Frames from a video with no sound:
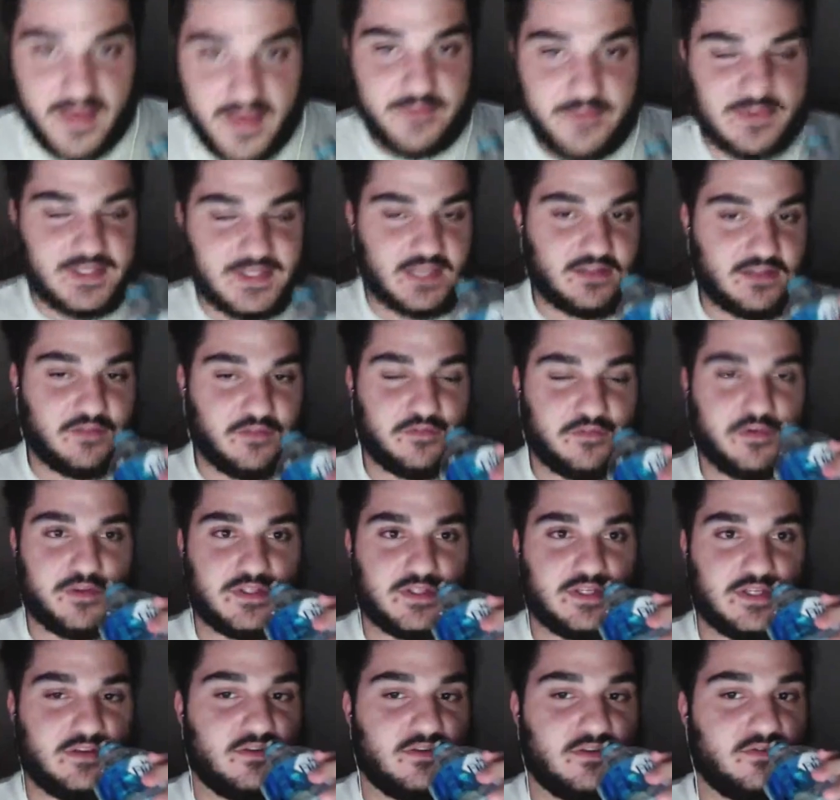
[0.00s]
was like the
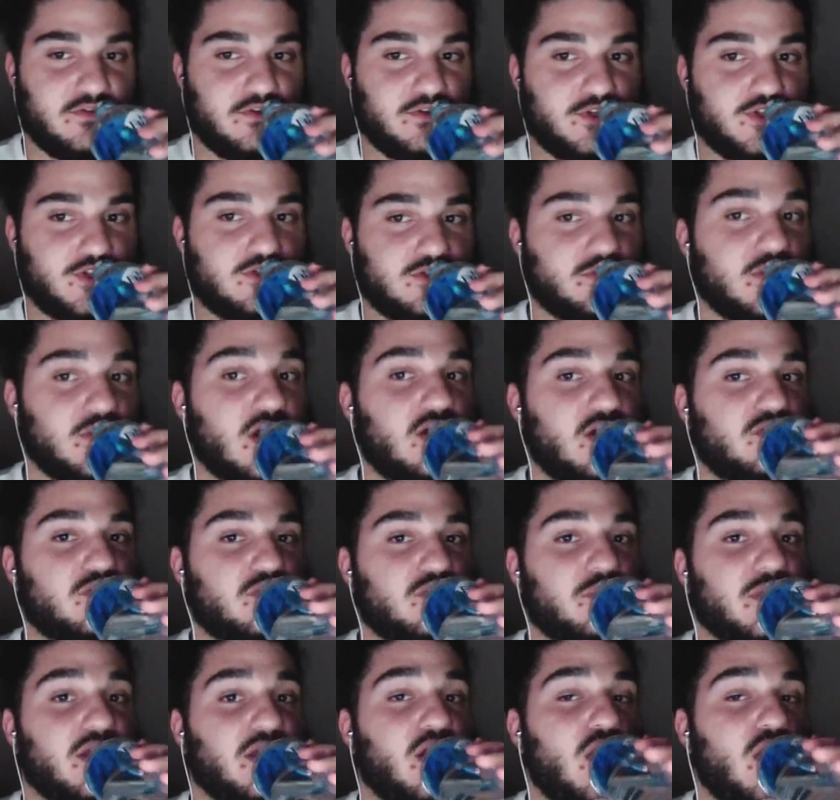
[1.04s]
first year of YouTube for me.